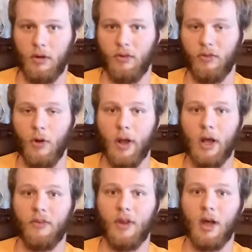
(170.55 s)
Is it
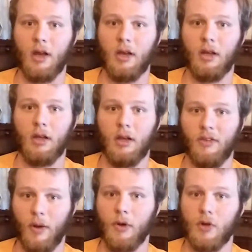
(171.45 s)
snowing outside?
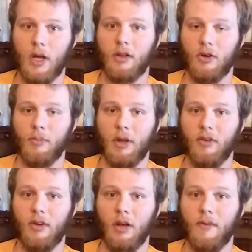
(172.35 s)
Is that why you got your
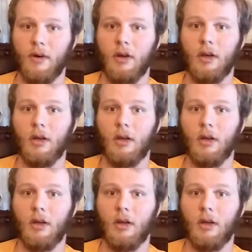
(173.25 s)
pizza delivered?